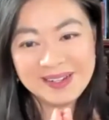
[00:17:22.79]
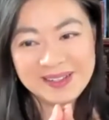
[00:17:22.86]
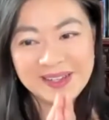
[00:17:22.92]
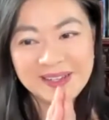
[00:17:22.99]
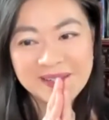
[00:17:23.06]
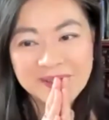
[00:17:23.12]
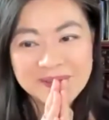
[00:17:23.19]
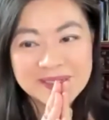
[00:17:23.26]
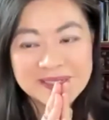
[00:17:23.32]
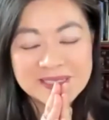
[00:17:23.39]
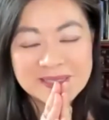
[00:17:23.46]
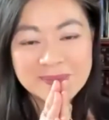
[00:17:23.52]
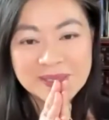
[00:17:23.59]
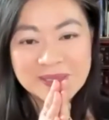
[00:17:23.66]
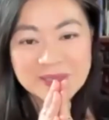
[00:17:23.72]
Thank you to the
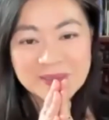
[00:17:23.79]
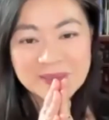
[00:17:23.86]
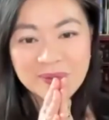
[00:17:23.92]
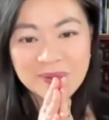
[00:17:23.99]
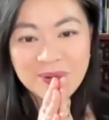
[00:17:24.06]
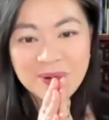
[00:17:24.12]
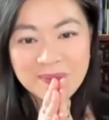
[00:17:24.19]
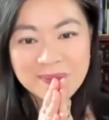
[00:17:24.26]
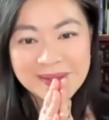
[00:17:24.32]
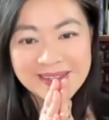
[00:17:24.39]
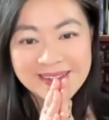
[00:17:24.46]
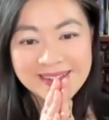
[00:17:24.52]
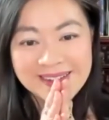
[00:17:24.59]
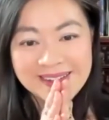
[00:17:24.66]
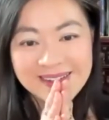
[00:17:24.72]
speakers before
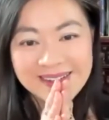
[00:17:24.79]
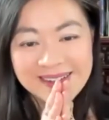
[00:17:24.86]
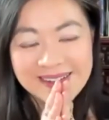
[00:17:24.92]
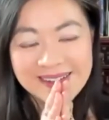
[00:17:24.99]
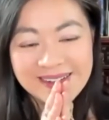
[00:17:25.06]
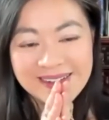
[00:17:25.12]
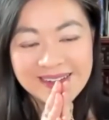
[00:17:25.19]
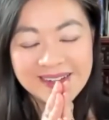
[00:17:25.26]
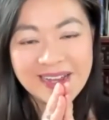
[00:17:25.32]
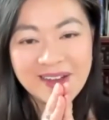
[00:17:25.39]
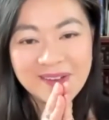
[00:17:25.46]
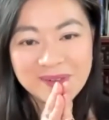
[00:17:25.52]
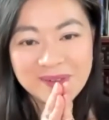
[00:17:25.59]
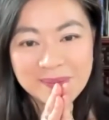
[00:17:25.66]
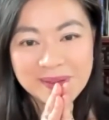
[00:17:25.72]
me and
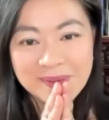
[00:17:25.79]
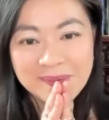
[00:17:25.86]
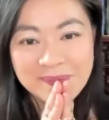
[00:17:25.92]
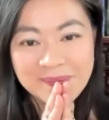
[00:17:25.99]
after me.